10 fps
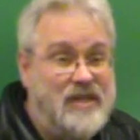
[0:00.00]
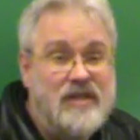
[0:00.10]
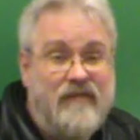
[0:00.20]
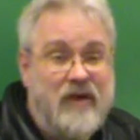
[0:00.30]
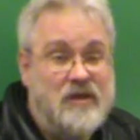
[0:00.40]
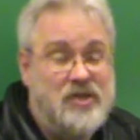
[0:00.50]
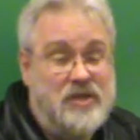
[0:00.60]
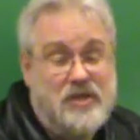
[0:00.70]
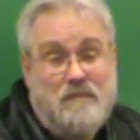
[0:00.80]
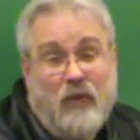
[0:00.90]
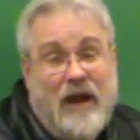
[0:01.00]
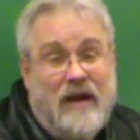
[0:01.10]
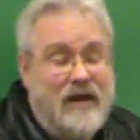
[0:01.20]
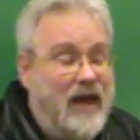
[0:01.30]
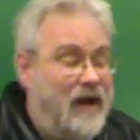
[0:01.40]
dysfunctions,
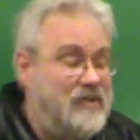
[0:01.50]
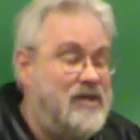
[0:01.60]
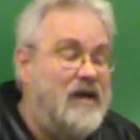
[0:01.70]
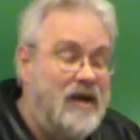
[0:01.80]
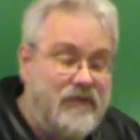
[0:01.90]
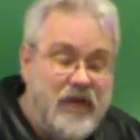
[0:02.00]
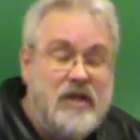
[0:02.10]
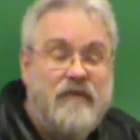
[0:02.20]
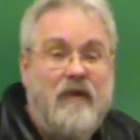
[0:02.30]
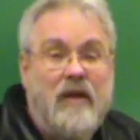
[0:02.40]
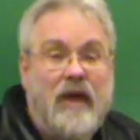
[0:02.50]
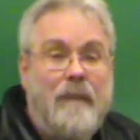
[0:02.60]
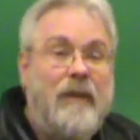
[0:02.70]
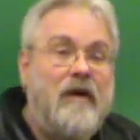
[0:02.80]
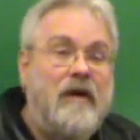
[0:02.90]
breakdowns, things falling
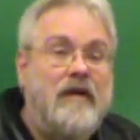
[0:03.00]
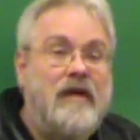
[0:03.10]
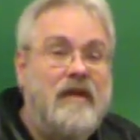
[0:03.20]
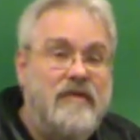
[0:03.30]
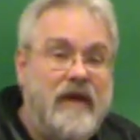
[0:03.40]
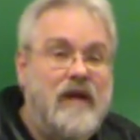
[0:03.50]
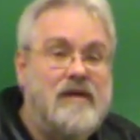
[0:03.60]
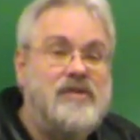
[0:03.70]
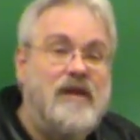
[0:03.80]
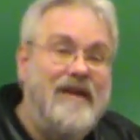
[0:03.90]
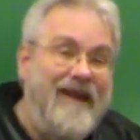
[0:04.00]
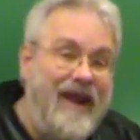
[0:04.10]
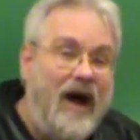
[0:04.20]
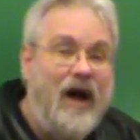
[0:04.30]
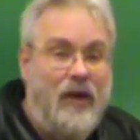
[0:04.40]
apart, things
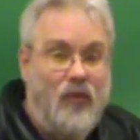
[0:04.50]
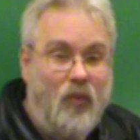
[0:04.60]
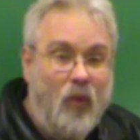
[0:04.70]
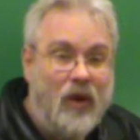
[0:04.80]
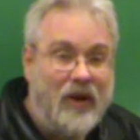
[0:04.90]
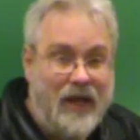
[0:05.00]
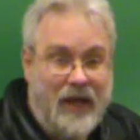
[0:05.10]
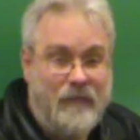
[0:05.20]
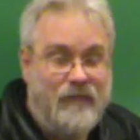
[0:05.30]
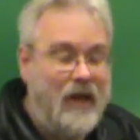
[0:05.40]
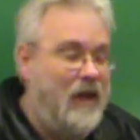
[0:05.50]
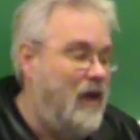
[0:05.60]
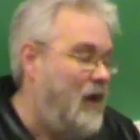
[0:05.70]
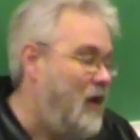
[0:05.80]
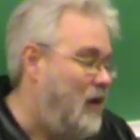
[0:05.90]
not working.
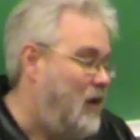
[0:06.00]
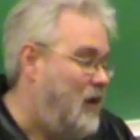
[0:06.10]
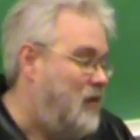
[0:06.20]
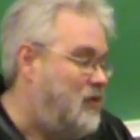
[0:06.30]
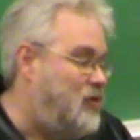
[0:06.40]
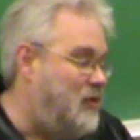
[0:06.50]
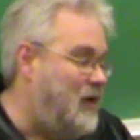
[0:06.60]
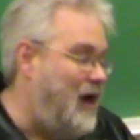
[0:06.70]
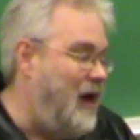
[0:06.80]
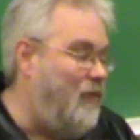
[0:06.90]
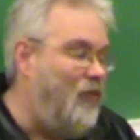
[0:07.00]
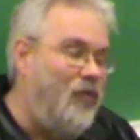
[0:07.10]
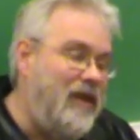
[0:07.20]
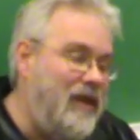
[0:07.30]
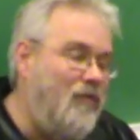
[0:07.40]
Durkheim
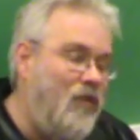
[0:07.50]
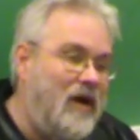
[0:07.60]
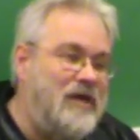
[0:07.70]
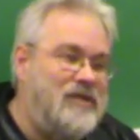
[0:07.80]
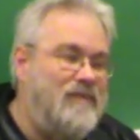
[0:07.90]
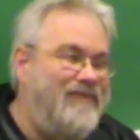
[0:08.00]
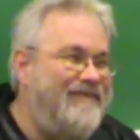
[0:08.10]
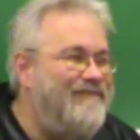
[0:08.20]
really was